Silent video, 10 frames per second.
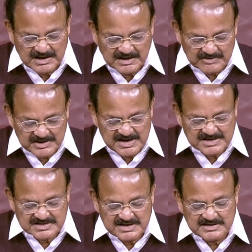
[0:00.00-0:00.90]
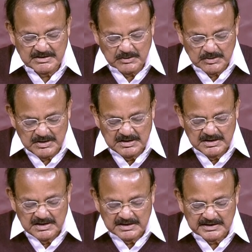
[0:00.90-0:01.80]
Our nation as a whole
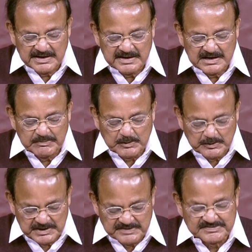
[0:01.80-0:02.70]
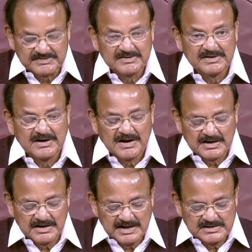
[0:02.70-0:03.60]
cannot progress
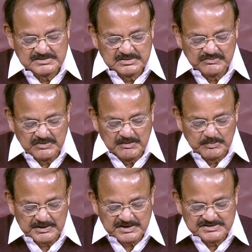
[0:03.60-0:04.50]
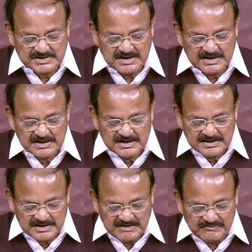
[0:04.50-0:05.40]
and rise to full potential
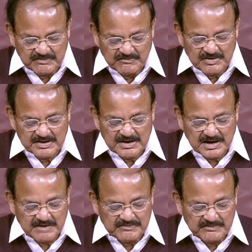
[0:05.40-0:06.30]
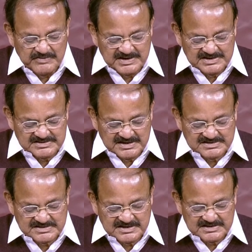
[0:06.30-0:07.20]
if one half of it is
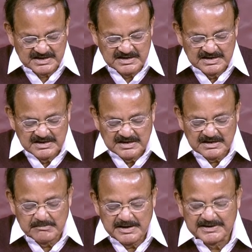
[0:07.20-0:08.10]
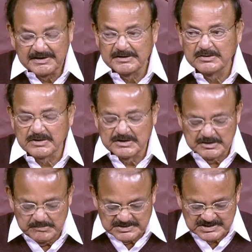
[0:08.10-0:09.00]
restricted in making new
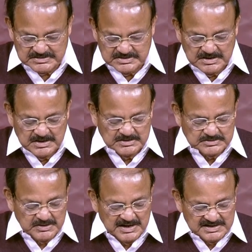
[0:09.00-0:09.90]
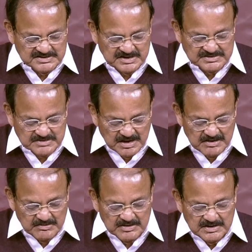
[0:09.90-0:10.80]
contributions. So let us
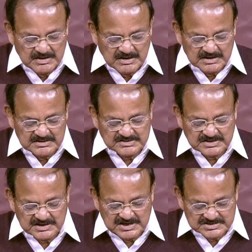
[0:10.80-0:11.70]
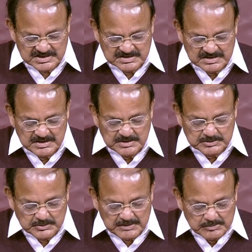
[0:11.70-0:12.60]
resolve on this occasion
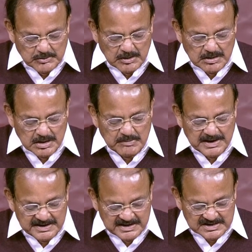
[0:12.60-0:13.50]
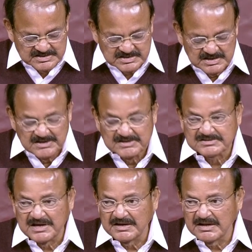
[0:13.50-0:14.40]
to remove all barriers,
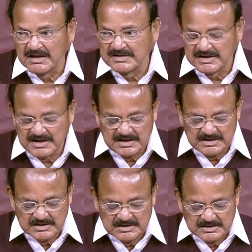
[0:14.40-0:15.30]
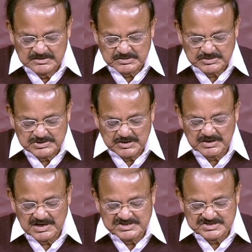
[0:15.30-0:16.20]
psychological,
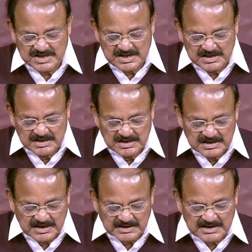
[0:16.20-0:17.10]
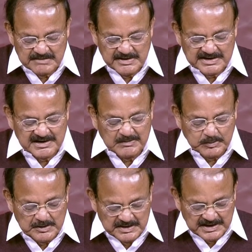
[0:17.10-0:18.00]
socio-cultural, economic and
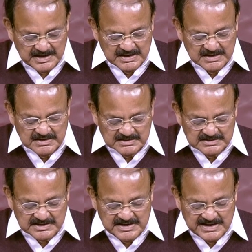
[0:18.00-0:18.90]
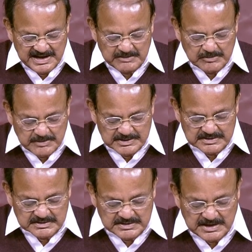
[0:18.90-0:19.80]
political, that deny
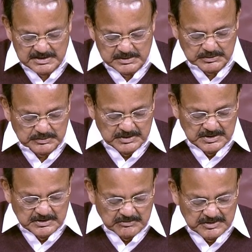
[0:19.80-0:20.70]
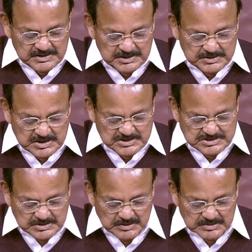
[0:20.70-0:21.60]
women their due. We need to
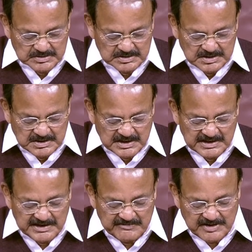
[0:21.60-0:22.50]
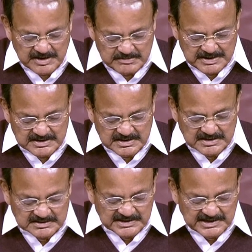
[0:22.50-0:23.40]
ensure an environment
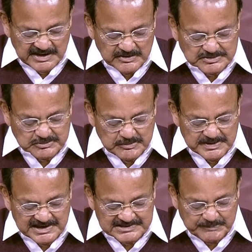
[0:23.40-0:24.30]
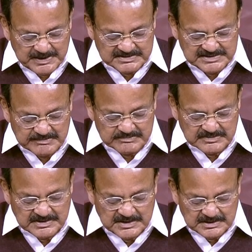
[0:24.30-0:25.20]
that allows women express them
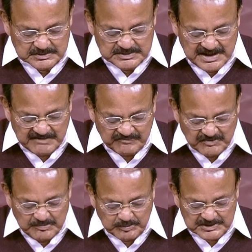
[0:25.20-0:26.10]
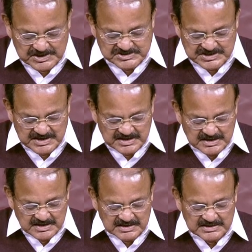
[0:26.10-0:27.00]
to their full potential
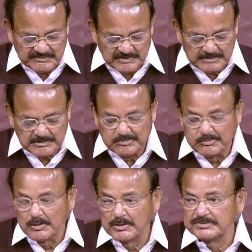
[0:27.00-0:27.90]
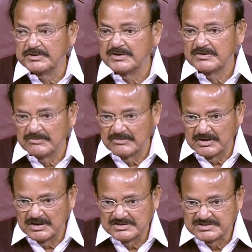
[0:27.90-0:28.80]
in the form of both
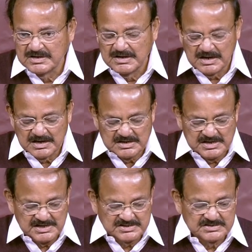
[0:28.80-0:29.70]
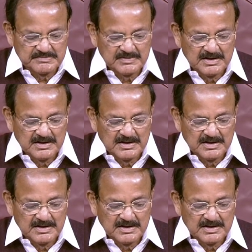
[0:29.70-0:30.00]
words and deeds.